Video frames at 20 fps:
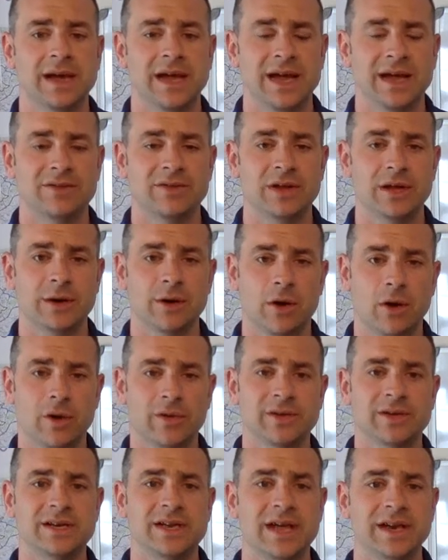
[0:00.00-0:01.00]
and that
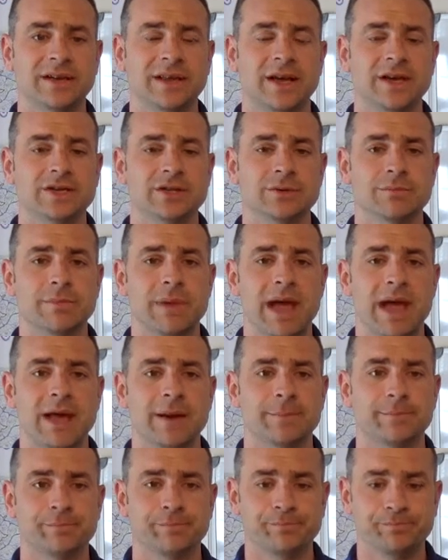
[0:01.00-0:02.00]
all the deadlines are
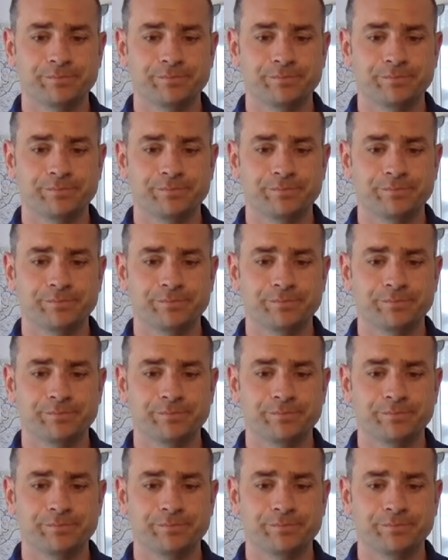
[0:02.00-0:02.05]
met,